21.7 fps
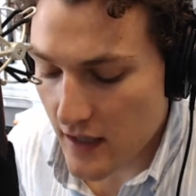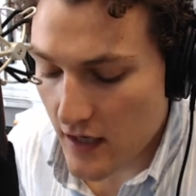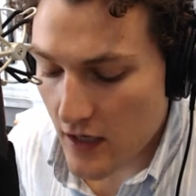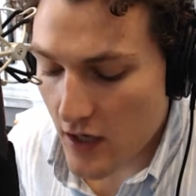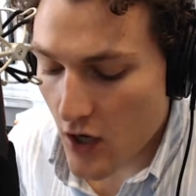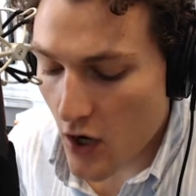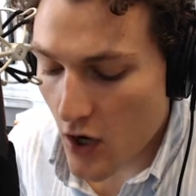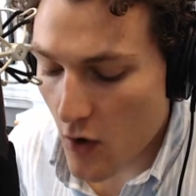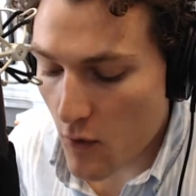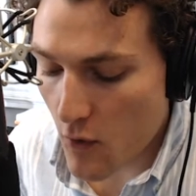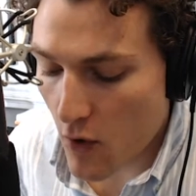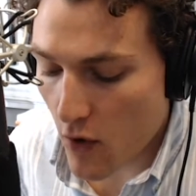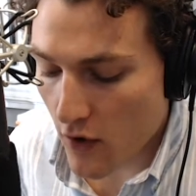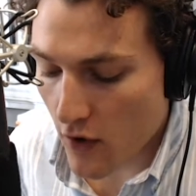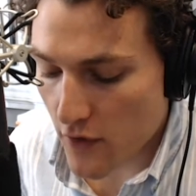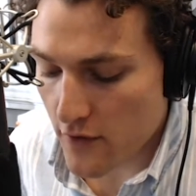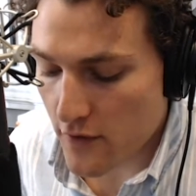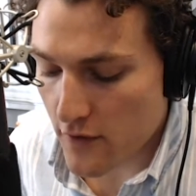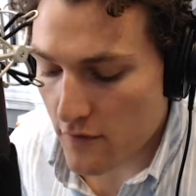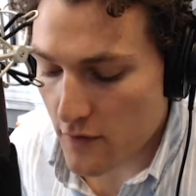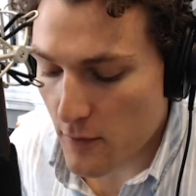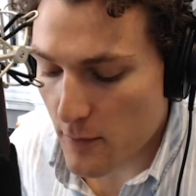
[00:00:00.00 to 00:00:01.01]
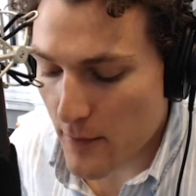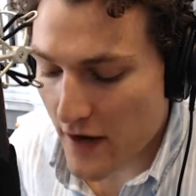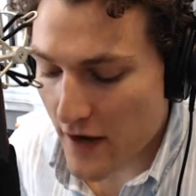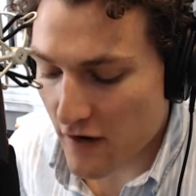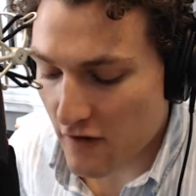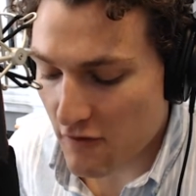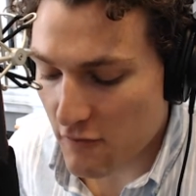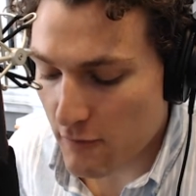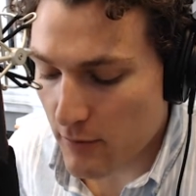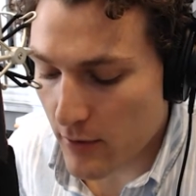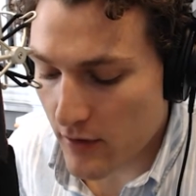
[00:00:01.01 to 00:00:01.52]
co-author of a pair
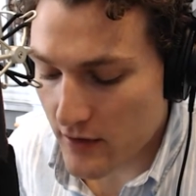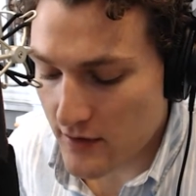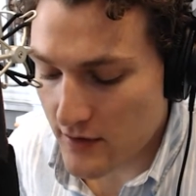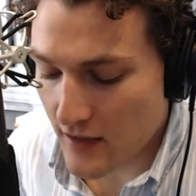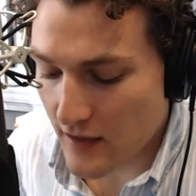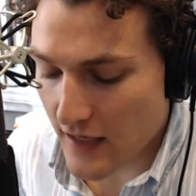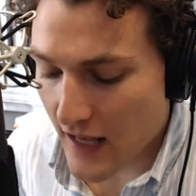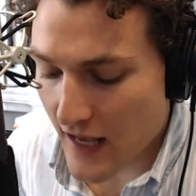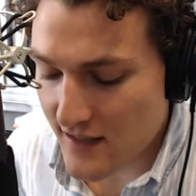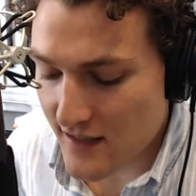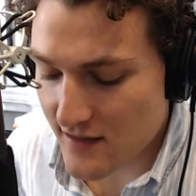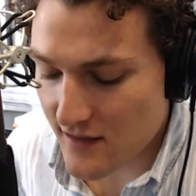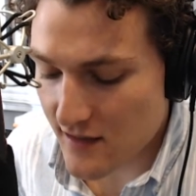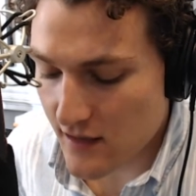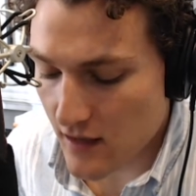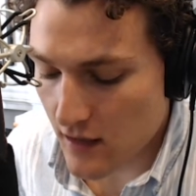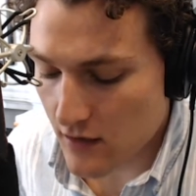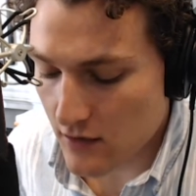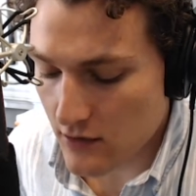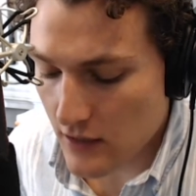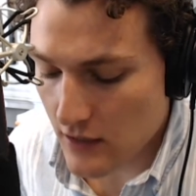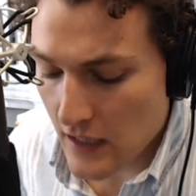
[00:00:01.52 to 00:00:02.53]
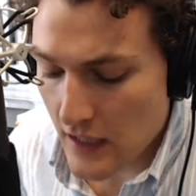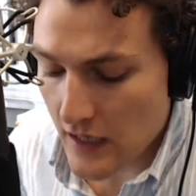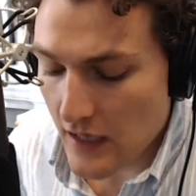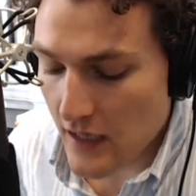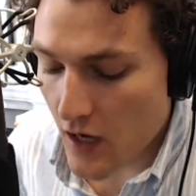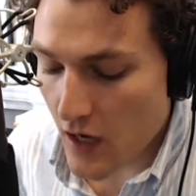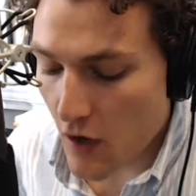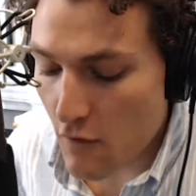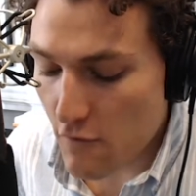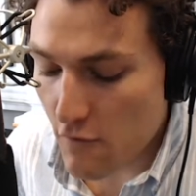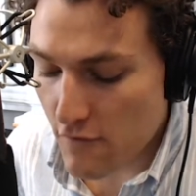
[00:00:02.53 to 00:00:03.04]
of books on SEO,
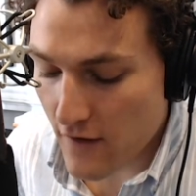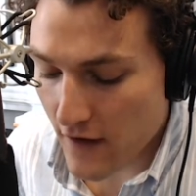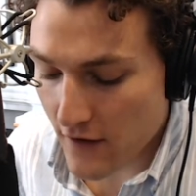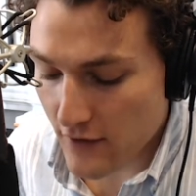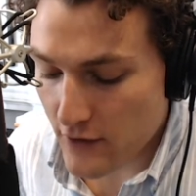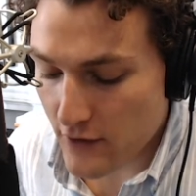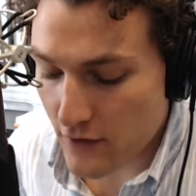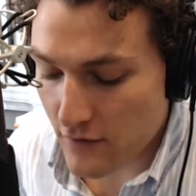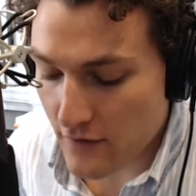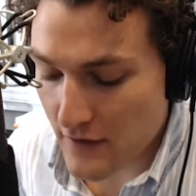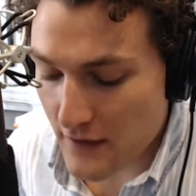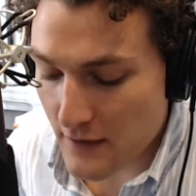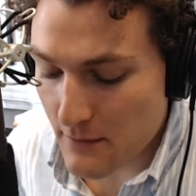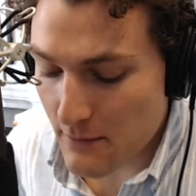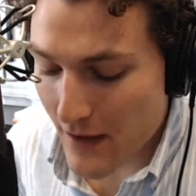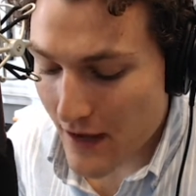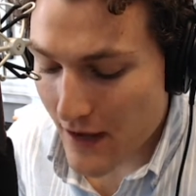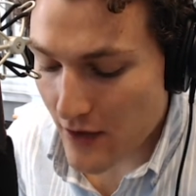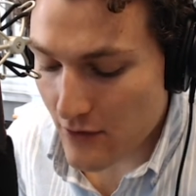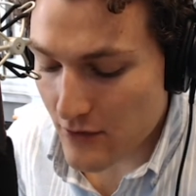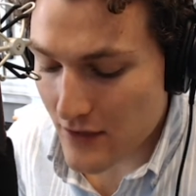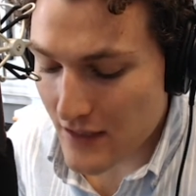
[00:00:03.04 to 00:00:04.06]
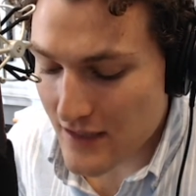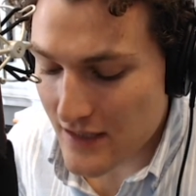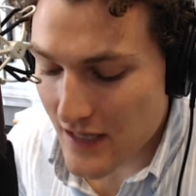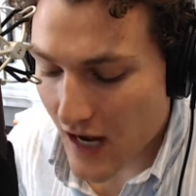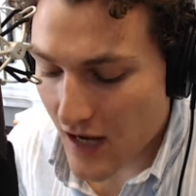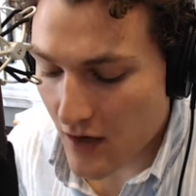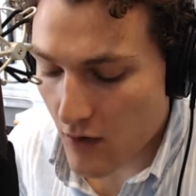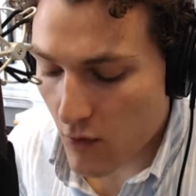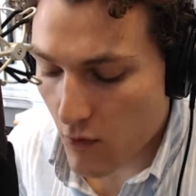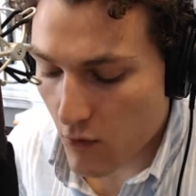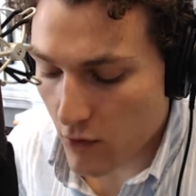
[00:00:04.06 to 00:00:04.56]
co-founder of
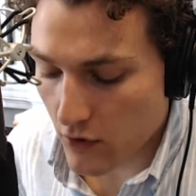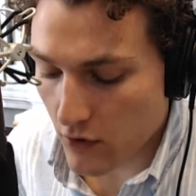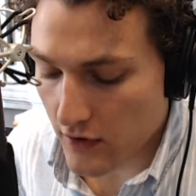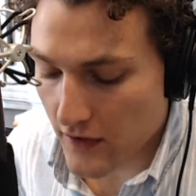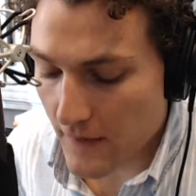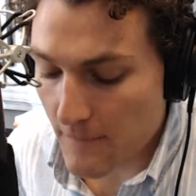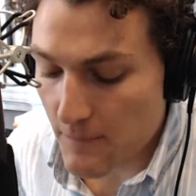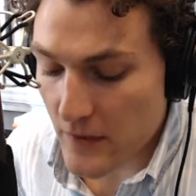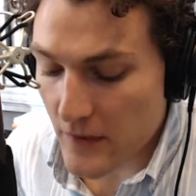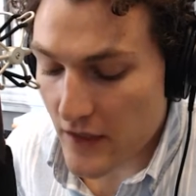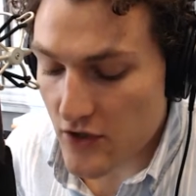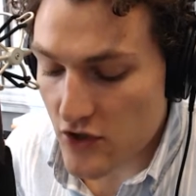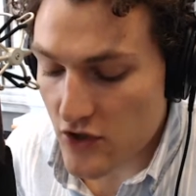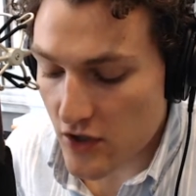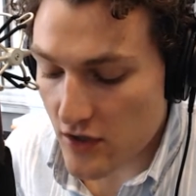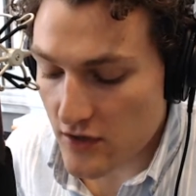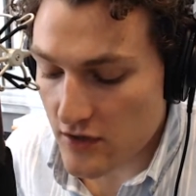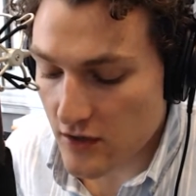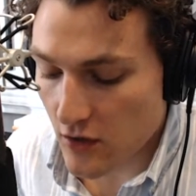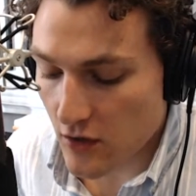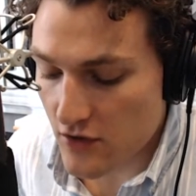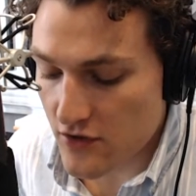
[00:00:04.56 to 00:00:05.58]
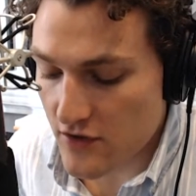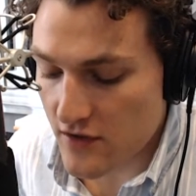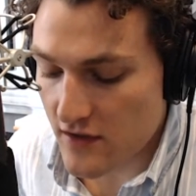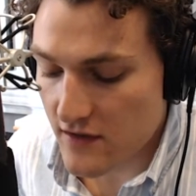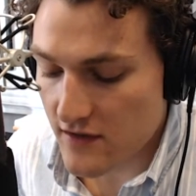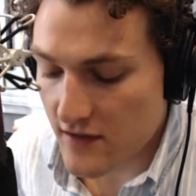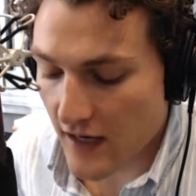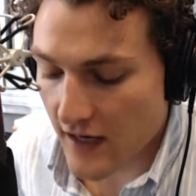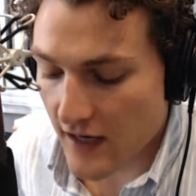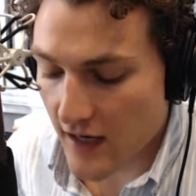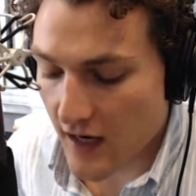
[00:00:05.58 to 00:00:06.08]
inbound.org, and just launched his
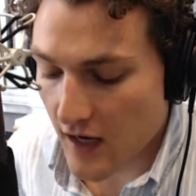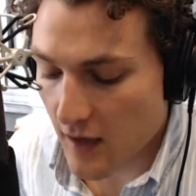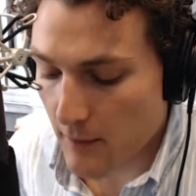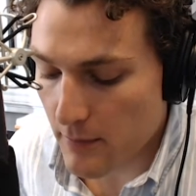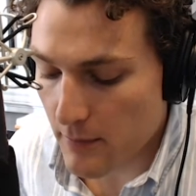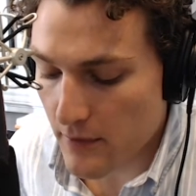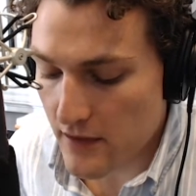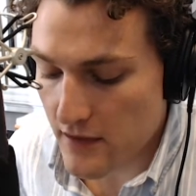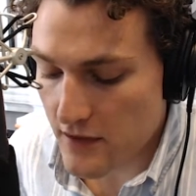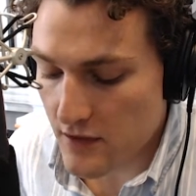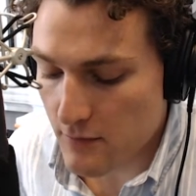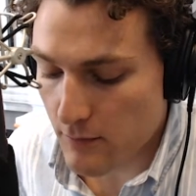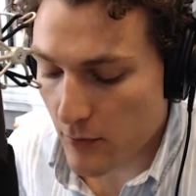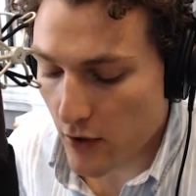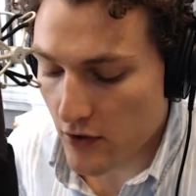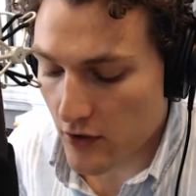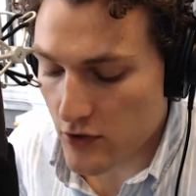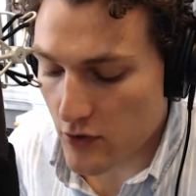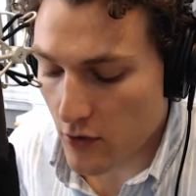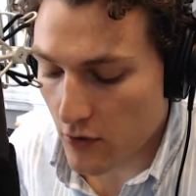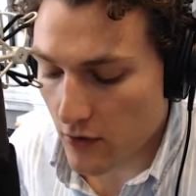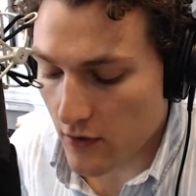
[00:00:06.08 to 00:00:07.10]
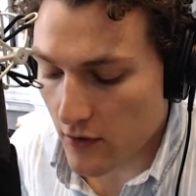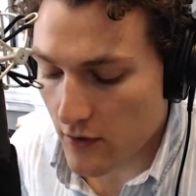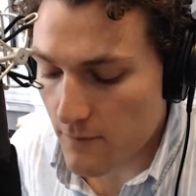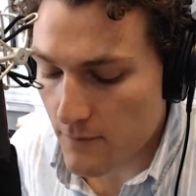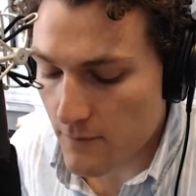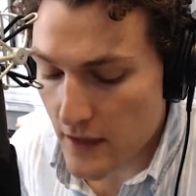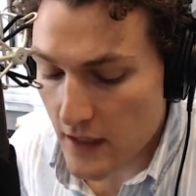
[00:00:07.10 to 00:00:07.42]
second company, SparkToro.